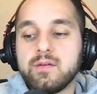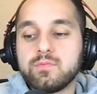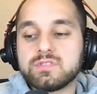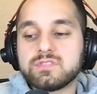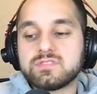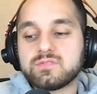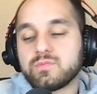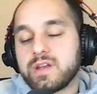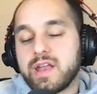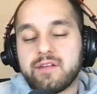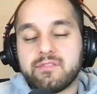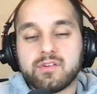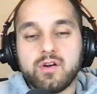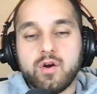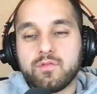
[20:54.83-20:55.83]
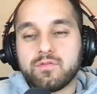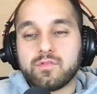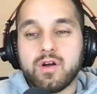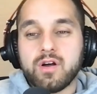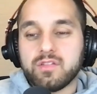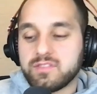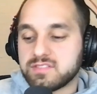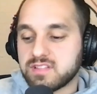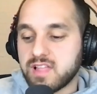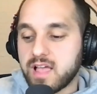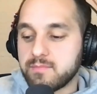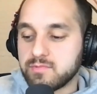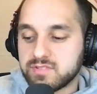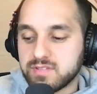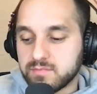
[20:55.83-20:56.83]
It was whatever. Overall, the
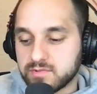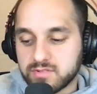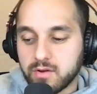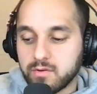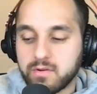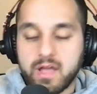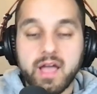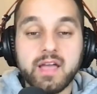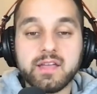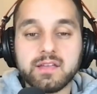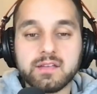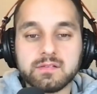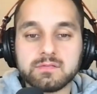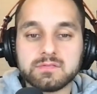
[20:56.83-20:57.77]
slime museum was okay.